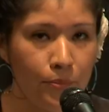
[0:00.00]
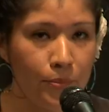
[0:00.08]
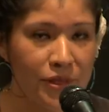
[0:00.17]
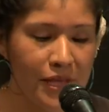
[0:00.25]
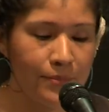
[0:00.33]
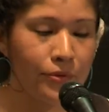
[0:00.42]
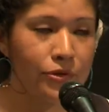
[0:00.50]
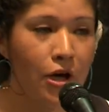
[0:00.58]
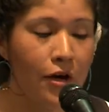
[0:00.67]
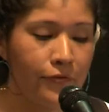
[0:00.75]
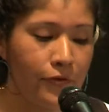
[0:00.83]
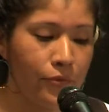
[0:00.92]
But they pulled
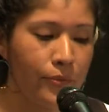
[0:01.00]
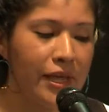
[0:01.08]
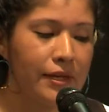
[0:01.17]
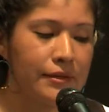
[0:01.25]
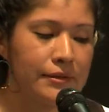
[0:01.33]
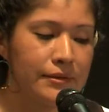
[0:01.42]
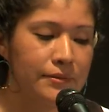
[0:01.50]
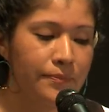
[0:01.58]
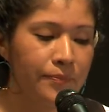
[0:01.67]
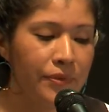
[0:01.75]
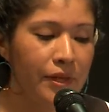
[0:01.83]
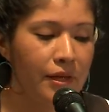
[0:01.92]
off her wings,
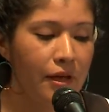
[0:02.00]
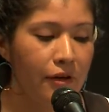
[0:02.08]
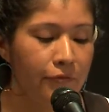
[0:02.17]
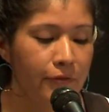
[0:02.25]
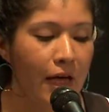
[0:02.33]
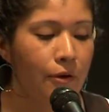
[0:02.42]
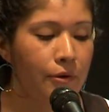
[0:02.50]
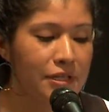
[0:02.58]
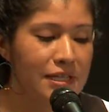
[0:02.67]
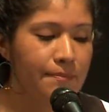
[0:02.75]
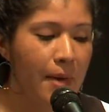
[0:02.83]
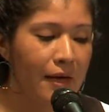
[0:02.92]
a flower
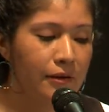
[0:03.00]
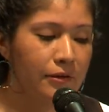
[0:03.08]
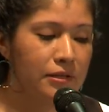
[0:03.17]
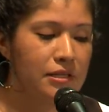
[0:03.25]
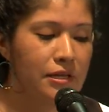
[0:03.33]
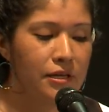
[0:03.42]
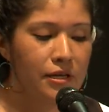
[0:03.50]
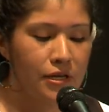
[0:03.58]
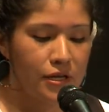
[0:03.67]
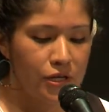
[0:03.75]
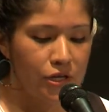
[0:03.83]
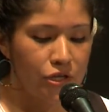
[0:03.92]
deep-petaled,
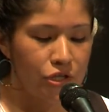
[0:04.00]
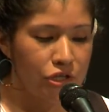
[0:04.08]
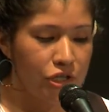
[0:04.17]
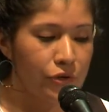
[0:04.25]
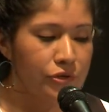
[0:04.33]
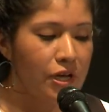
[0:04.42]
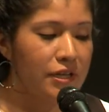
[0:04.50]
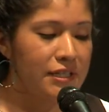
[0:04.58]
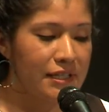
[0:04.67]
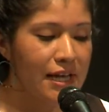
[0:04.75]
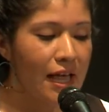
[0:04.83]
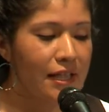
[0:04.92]
She goes on
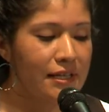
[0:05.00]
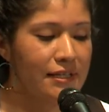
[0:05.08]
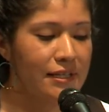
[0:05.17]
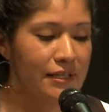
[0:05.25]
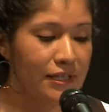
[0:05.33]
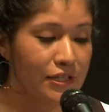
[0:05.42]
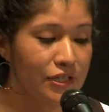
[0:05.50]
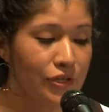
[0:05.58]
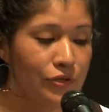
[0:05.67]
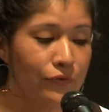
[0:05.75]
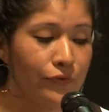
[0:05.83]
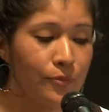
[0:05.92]
to tell us this
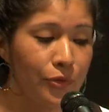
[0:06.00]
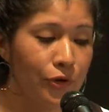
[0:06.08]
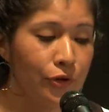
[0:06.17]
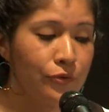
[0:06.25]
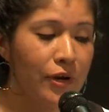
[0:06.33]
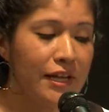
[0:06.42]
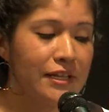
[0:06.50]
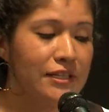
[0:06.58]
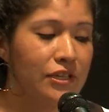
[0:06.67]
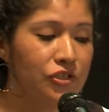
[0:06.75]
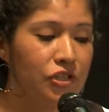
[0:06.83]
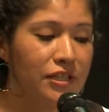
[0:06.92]
continued from 3rd grade
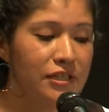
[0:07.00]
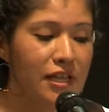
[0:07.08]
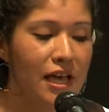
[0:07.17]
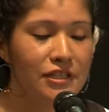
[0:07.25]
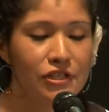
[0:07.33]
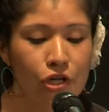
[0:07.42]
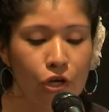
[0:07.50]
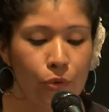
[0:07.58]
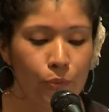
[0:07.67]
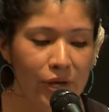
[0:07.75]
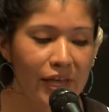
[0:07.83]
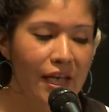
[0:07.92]
until just last year.
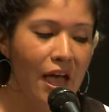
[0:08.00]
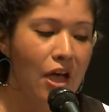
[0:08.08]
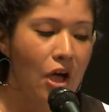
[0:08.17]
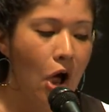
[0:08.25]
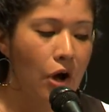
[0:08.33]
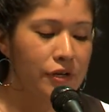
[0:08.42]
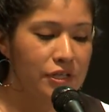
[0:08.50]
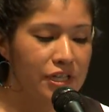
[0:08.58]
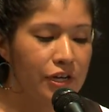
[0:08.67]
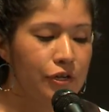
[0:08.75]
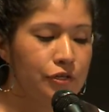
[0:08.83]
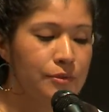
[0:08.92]
We are in
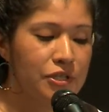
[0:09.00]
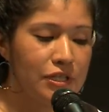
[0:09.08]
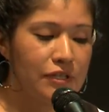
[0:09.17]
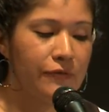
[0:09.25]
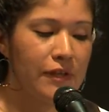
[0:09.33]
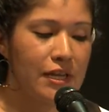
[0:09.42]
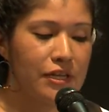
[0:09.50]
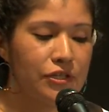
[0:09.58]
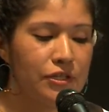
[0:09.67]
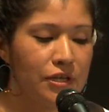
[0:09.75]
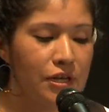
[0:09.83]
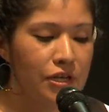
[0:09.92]
tears when she's
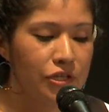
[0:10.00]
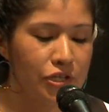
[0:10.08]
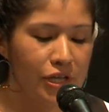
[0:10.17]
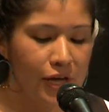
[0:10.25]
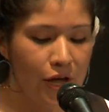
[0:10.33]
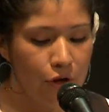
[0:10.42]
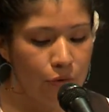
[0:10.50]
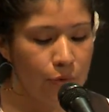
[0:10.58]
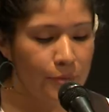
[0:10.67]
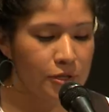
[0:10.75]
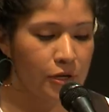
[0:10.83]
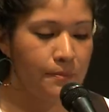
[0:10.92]
finished. She
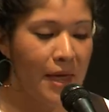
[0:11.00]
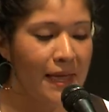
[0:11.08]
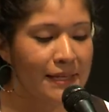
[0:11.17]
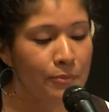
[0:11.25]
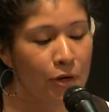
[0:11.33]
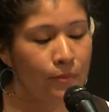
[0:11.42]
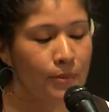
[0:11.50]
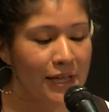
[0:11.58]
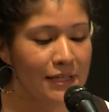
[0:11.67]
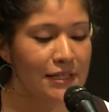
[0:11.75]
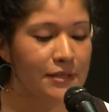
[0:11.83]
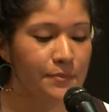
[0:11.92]
rips her paper,
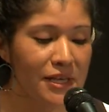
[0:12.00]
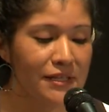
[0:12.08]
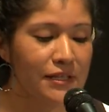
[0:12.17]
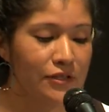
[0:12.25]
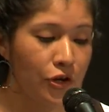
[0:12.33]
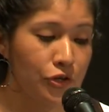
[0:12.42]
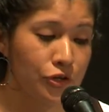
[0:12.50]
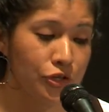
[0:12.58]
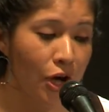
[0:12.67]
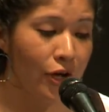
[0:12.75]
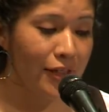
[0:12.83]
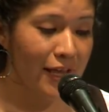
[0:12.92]
places pieces on her
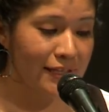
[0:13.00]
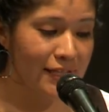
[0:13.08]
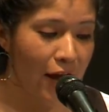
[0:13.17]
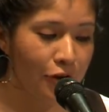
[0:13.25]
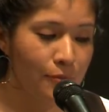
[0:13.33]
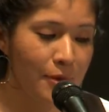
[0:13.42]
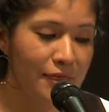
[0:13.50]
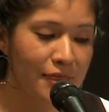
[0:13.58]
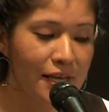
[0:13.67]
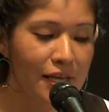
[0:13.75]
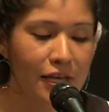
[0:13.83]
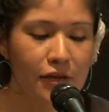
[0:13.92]
tongue like sacrament,
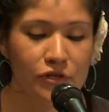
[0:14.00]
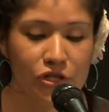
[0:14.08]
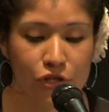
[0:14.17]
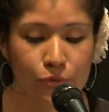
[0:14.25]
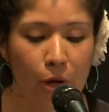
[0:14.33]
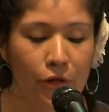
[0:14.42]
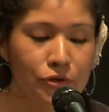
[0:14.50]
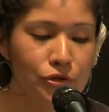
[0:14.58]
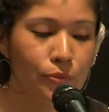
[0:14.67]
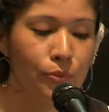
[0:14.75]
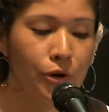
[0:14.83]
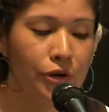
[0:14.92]
thinking if she swallows
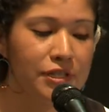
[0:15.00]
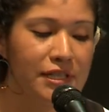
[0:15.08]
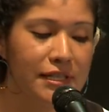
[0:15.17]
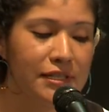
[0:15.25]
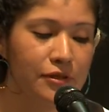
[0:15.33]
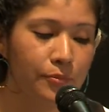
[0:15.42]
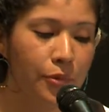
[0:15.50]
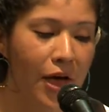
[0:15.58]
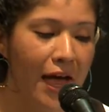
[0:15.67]
the words, this simple